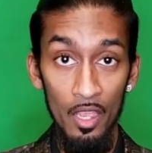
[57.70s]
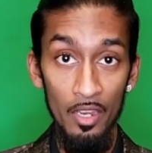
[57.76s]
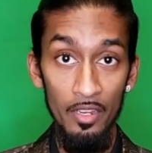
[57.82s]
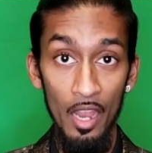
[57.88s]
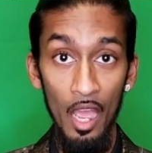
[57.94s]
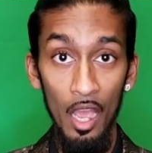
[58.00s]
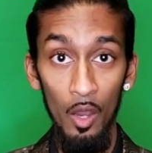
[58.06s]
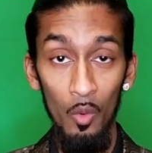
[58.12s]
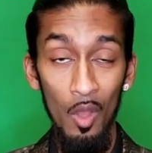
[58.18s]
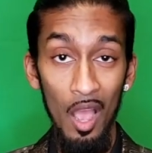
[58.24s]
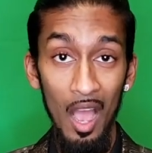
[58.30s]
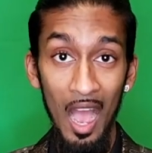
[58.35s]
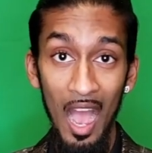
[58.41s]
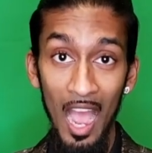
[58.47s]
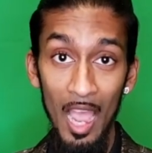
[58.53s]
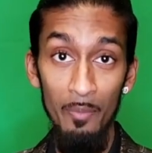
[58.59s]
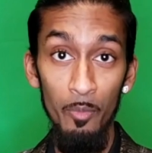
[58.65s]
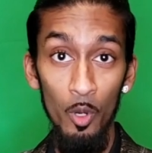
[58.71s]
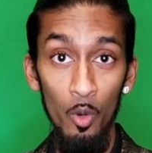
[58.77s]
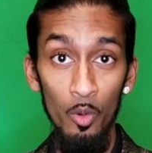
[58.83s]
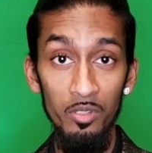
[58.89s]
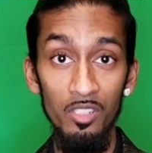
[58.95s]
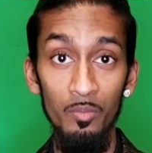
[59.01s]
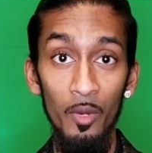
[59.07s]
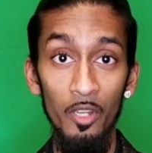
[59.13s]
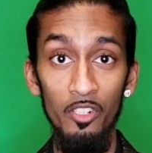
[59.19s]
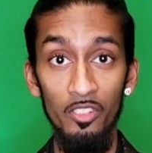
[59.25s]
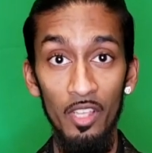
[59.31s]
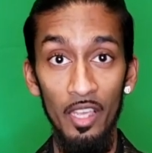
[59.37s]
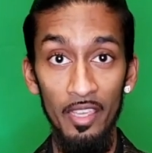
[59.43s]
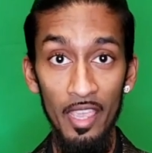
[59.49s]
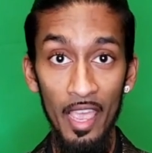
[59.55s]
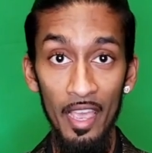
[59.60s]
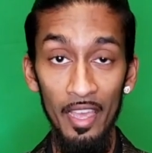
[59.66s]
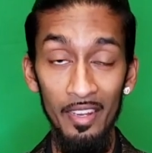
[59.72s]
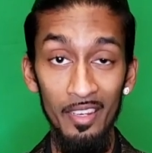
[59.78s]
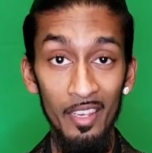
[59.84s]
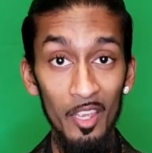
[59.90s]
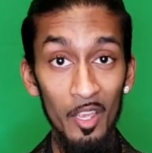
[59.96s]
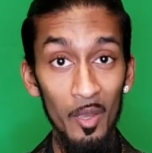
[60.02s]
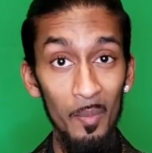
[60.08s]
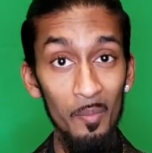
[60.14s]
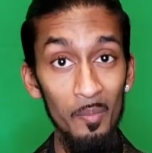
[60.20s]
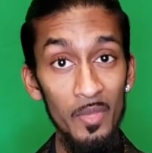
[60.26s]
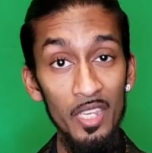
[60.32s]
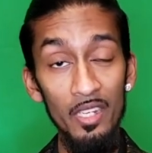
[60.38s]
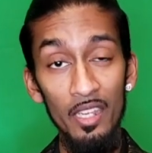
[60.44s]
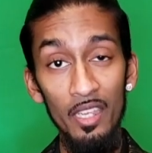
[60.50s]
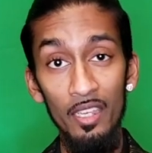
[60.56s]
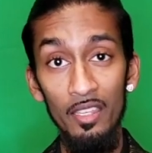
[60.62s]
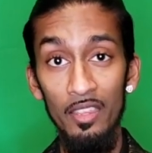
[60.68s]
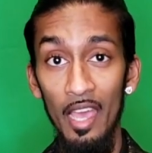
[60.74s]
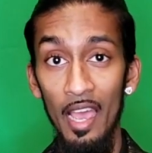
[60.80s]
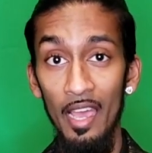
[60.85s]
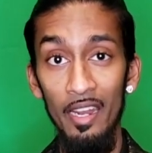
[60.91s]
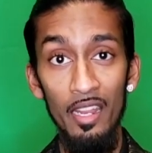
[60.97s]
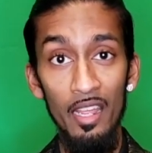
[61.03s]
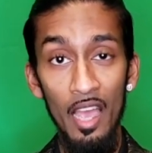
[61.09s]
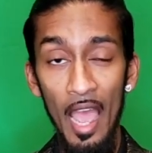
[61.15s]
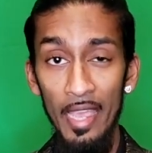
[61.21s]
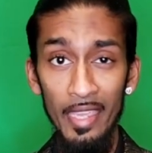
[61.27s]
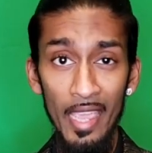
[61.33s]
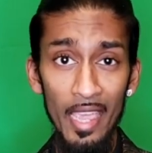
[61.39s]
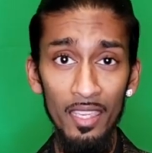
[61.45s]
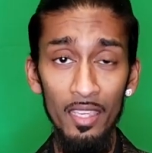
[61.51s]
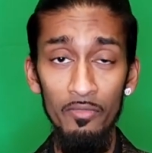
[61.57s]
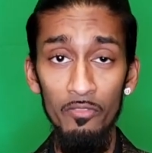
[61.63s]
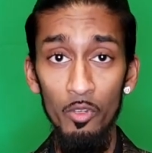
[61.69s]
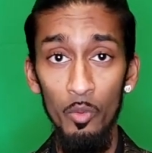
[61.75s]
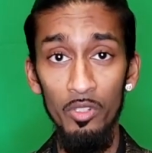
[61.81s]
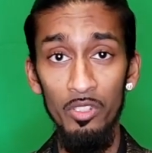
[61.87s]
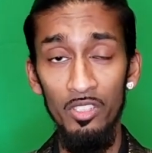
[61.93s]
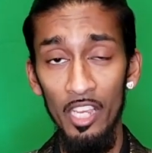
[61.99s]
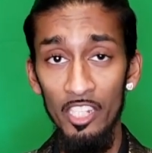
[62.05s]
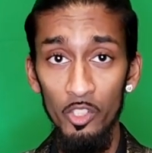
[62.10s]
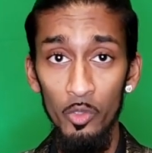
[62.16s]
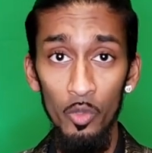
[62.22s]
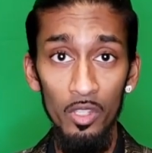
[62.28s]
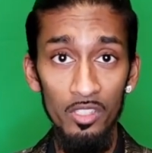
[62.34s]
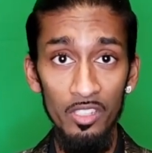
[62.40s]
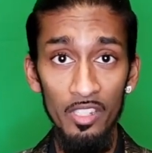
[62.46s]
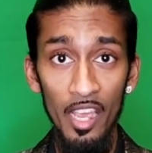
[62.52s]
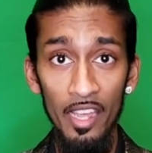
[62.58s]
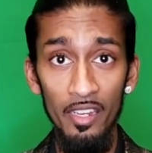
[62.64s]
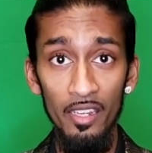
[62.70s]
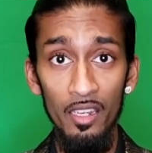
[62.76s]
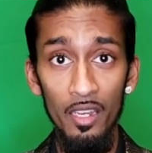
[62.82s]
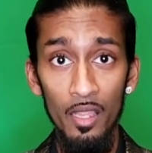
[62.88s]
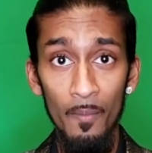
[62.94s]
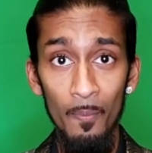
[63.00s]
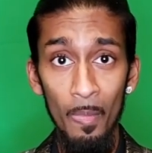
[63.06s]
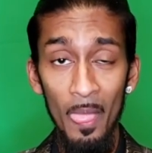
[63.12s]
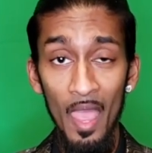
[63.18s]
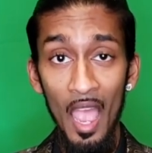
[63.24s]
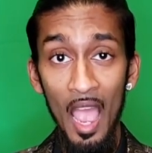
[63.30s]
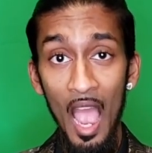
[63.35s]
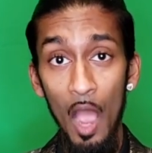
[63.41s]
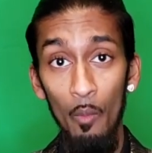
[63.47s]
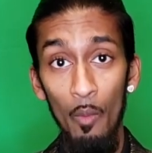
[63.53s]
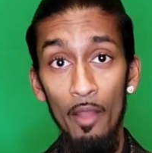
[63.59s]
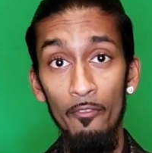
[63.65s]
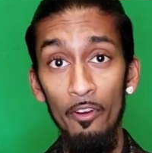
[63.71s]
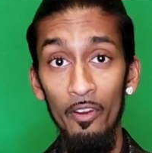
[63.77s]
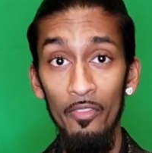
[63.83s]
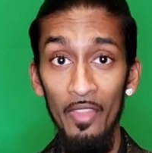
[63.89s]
Now, I post as much as I can, meaning that I can't give you a schedule as yet. However,